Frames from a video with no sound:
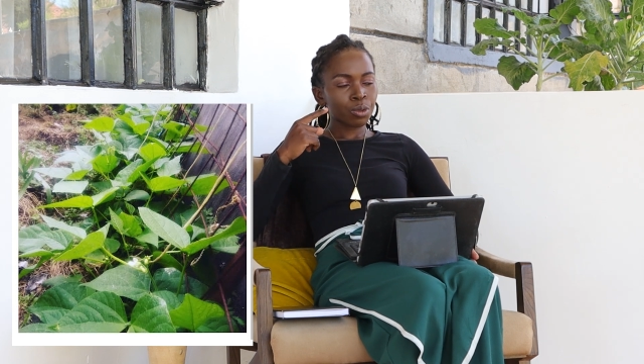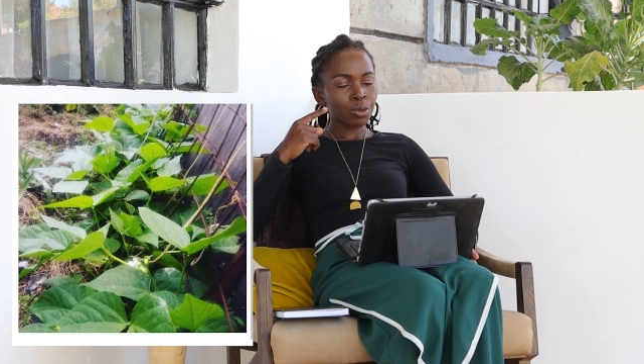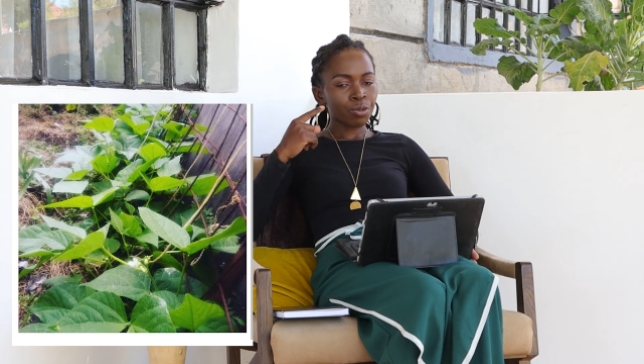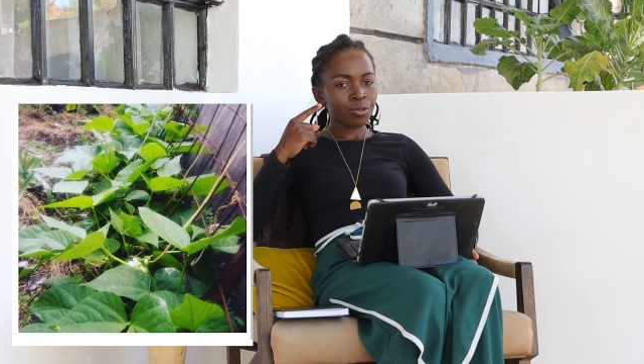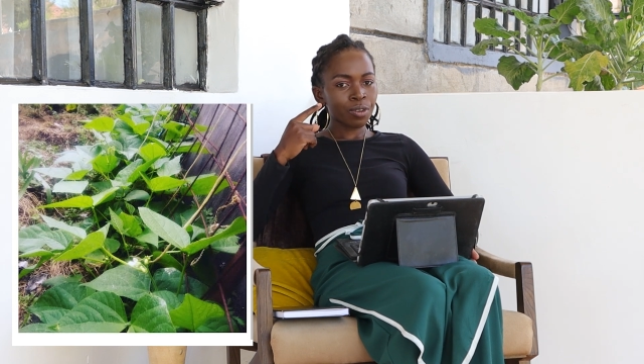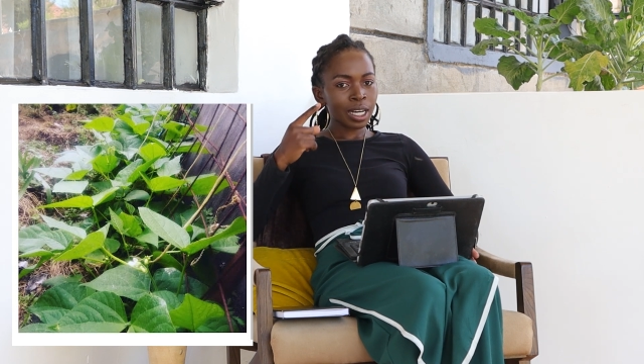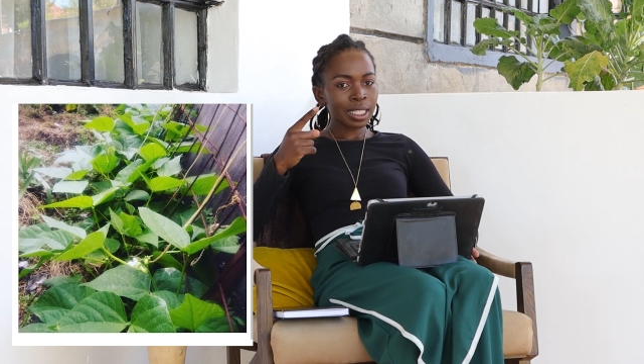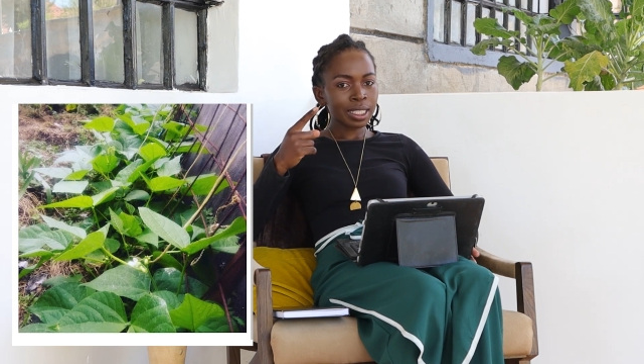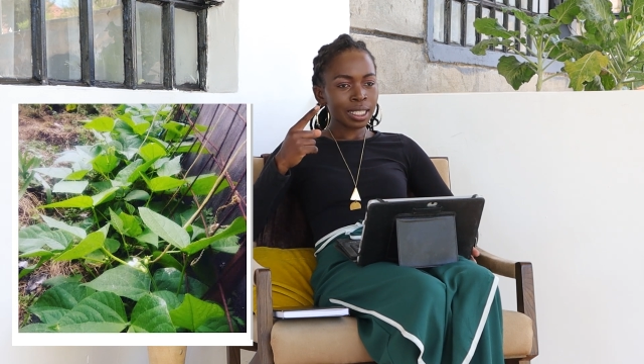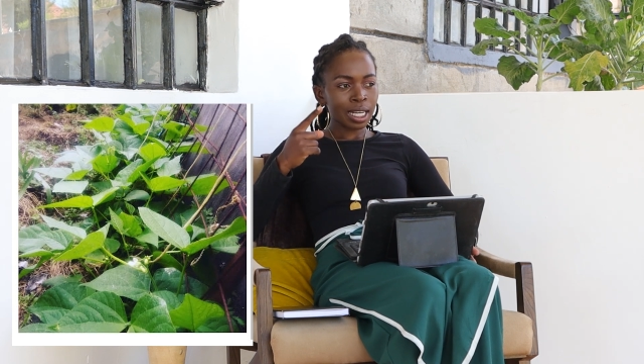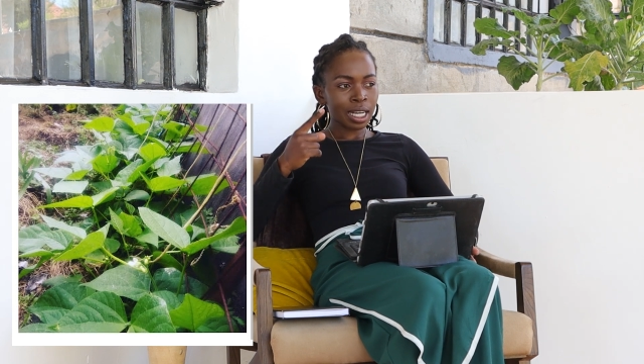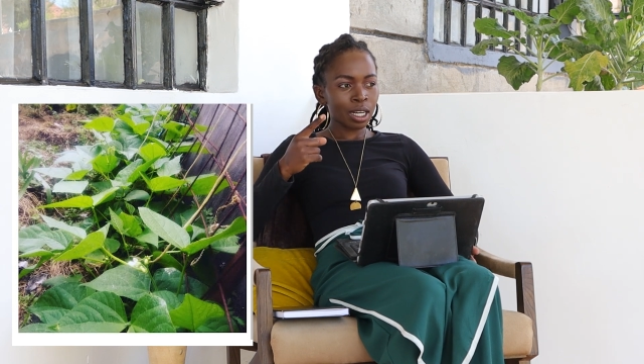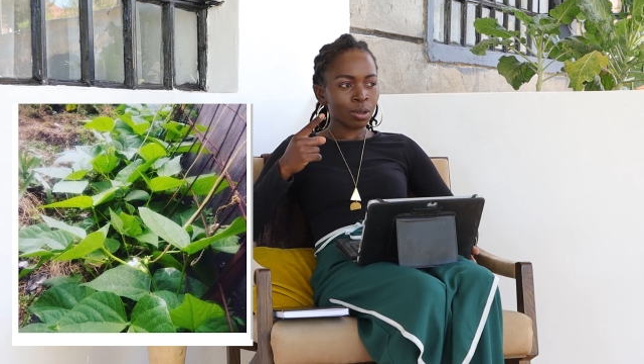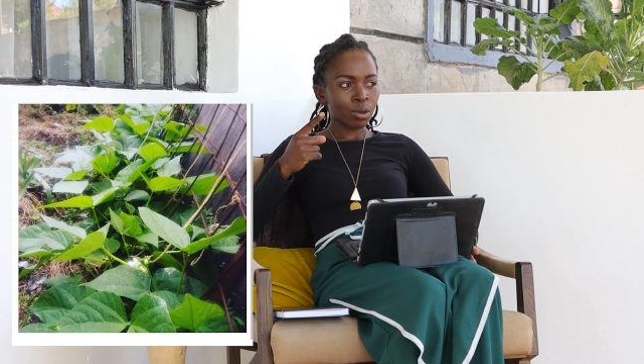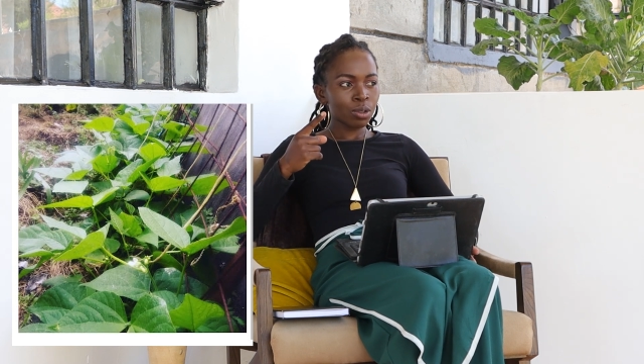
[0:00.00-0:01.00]
factor
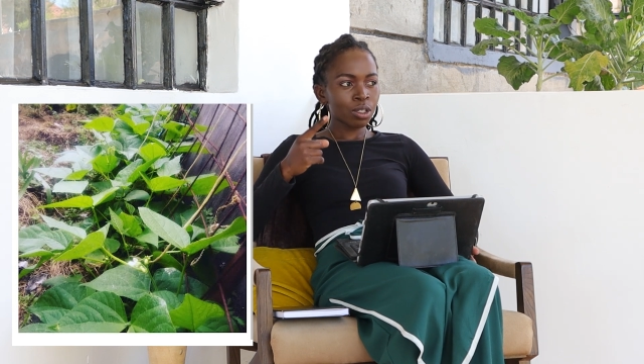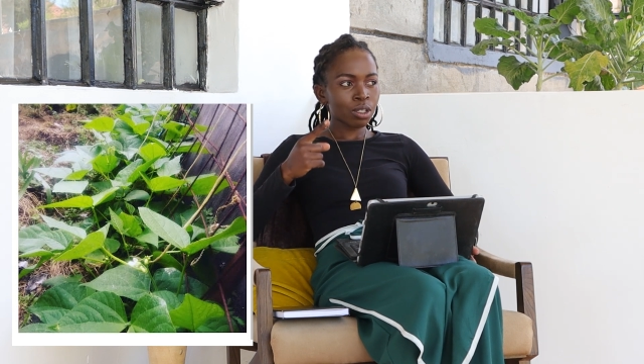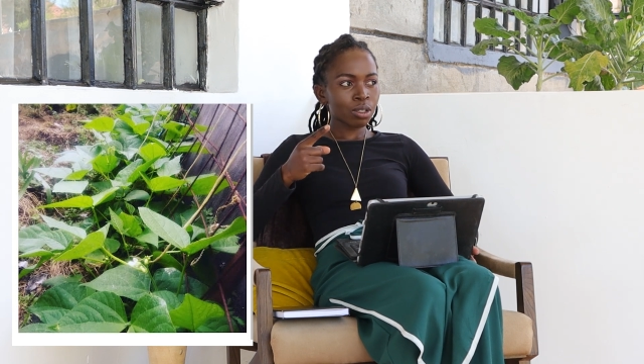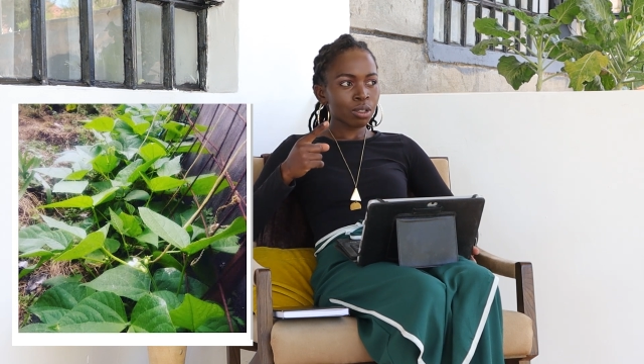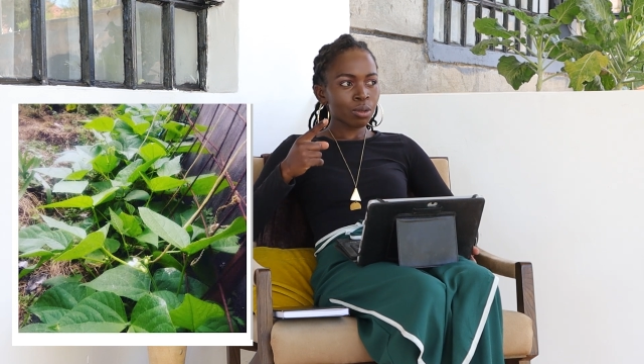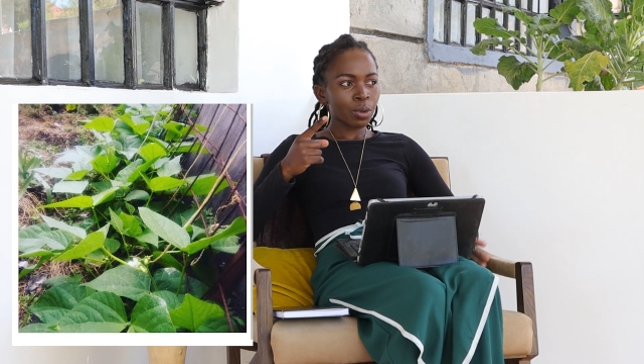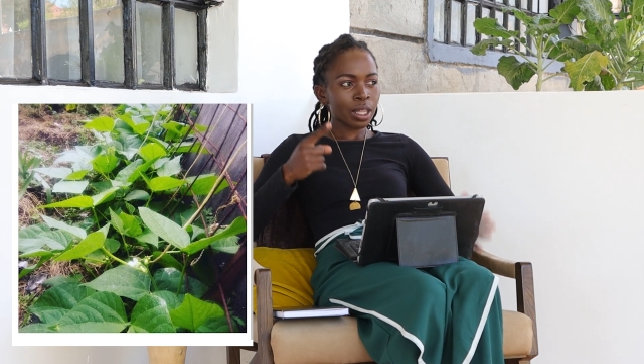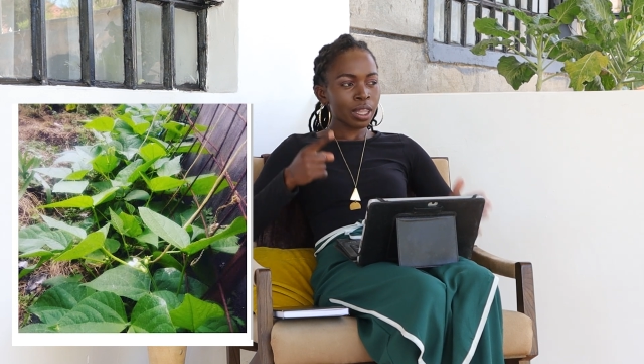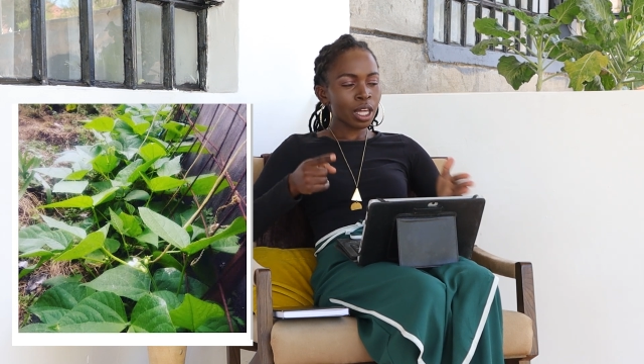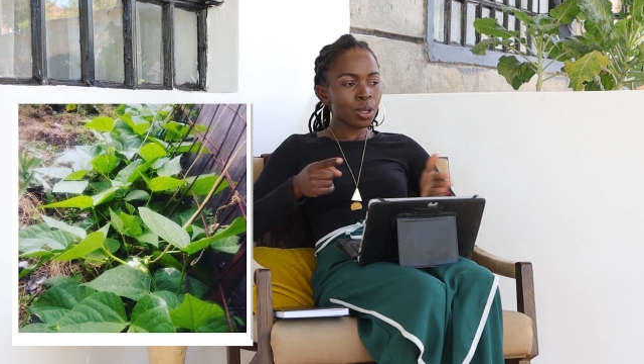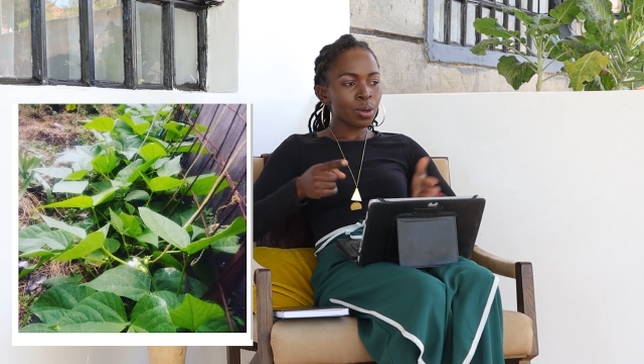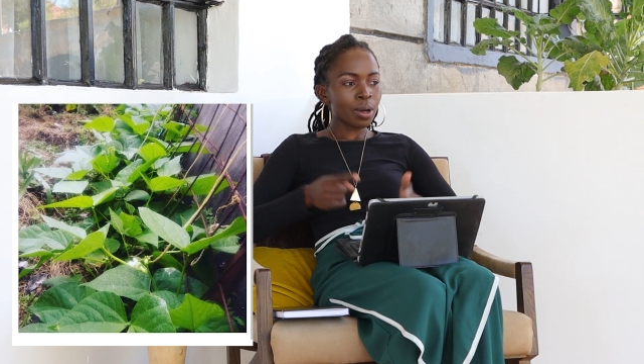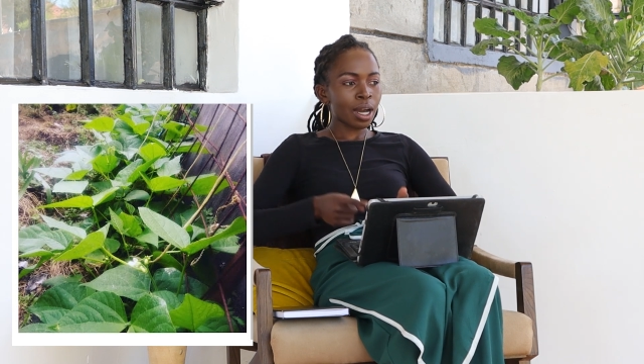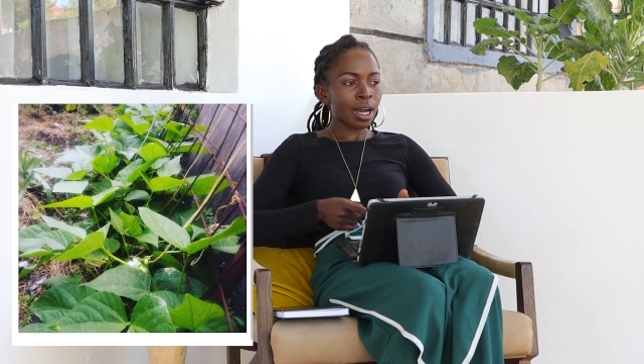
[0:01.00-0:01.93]
out whether you